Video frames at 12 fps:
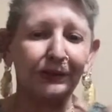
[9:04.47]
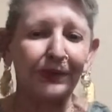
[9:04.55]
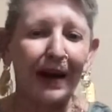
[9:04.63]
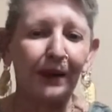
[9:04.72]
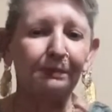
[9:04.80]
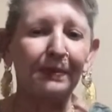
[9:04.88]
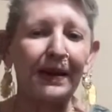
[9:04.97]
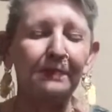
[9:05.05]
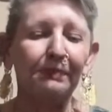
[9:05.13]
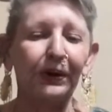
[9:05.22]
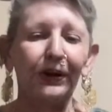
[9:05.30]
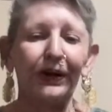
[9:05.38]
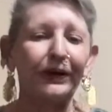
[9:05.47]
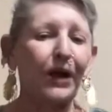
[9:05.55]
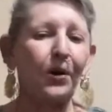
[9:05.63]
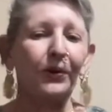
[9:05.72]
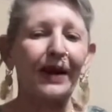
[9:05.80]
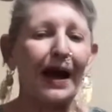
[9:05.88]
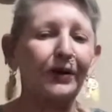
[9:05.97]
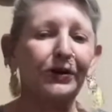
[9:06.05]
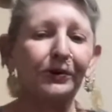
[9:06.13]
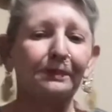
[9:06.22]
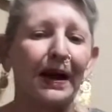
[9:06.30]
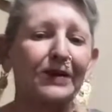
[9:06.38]
around people and, oh, now
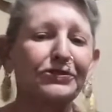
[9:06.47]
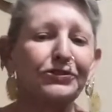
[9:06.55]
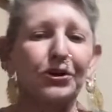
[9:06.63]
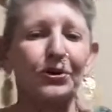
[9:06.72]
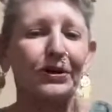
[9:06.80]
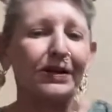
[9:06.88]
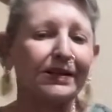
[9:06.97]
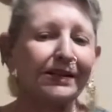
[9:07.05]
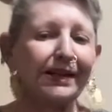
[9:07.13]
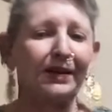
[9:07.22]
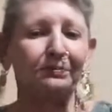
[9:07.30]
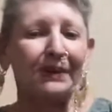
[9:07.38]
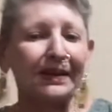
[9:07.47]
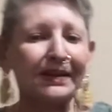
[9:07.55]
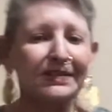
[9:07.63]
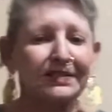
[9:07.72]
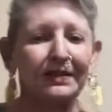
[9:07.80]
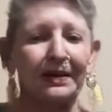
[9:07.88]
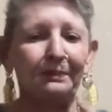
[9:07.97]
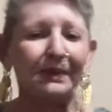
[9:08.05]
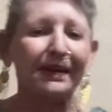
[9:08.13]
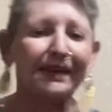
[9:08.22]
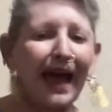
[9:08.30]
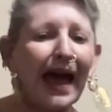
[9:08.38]
you're my student, give me this, give
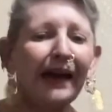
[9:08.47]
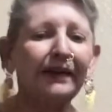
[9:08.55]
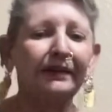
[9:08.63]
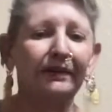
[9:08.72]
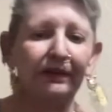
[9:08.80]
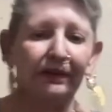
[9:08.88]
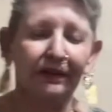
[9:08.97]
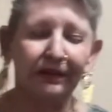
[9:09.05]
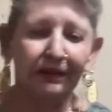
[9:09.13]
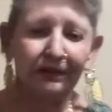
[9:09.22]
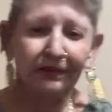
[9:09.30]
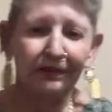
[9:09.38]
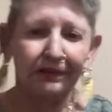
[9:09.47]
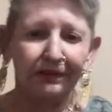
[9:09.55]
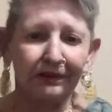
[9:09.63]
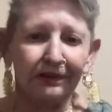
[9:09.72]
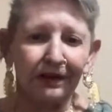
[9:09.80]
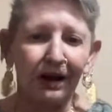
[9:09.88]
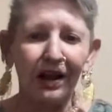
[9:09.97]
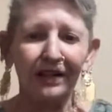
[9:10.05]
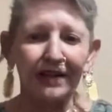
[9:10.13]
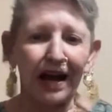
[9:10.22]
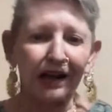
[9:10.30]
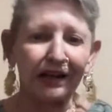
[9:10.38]
me that. All
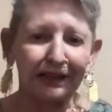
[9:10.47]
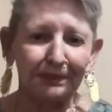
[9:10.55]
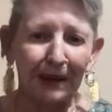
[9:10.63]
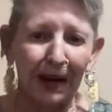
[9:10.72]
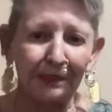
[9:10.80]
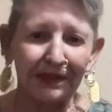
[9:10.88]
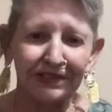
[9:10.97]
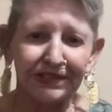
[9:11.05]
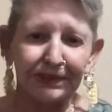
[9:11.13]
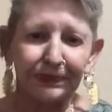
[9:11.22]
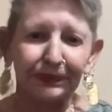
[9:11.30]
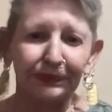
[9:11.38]
Nakali Babas.